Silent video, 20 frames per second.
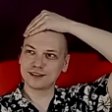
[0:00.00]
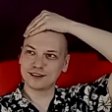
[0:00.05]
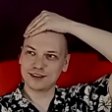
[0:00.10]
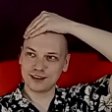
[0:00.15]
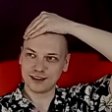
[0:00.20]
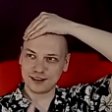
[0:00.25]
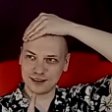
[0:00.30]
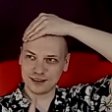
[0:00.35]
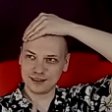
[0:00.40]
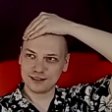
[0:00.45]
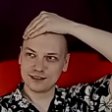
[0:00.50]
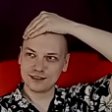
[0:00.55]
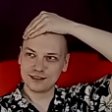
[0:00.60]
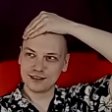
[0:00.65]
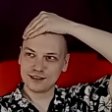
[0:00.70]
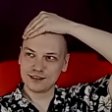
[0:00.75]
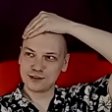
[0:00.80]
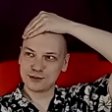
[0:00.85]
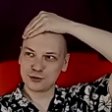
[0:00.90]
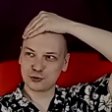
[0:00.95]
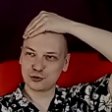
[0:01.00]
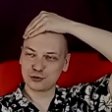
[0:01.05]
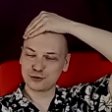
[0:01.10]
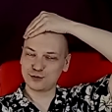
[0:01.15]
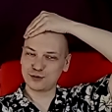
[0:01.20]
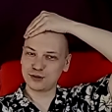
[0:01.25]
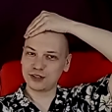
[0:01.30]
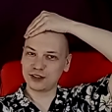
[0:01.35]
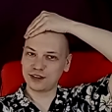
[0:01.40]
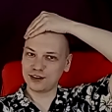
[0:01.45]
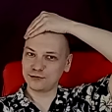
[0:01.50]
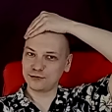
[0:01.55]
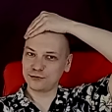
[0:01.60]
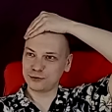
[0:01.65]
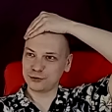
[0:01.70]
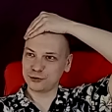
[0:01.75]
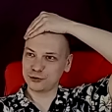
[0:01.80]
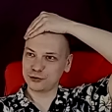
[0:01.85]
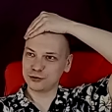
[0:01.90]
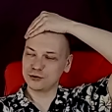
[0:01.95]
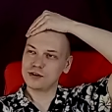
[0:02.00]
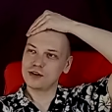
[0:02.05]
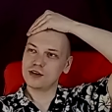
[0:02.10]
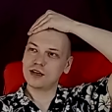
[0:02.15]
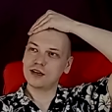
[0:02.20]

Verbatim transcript: Yeah, should be left for you